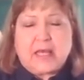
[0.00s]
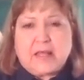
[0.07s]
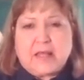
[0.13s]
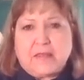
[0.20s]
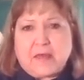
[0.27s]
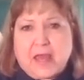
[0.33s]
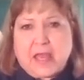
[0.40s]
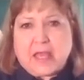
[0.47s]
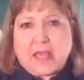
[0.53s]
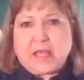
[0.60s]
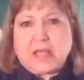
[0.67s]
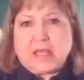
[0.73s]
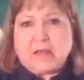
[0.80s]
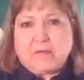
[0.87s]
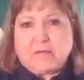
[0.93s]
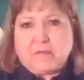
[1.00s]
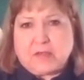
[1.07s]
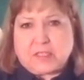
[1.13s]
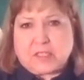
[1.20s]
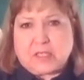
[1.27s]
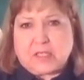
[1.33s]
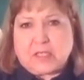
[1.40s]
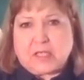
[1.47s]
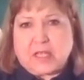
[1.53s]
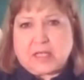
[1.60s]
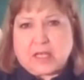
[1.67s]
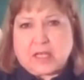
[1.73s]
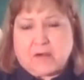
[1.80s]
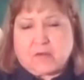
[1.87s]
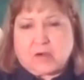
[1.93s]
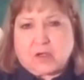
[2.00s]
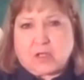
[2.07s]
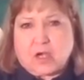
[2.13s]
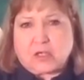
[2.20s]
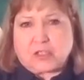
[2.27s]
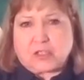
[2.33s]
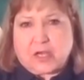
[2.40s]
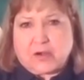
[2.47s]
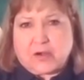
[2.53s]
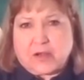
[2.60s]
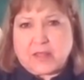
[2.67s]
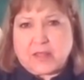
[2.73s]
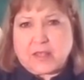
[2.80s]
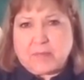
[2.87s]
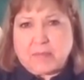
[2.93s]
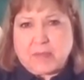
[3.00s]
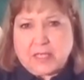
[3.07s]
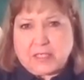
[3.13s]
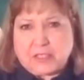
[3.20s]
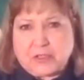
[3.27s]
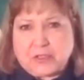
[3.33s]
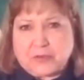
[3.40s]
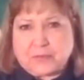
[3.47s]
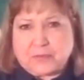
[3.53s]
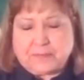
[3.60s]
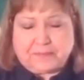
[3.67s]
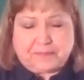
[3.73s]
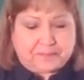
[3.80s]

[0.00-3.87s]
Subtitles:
they visit and cover a larger area than bees do.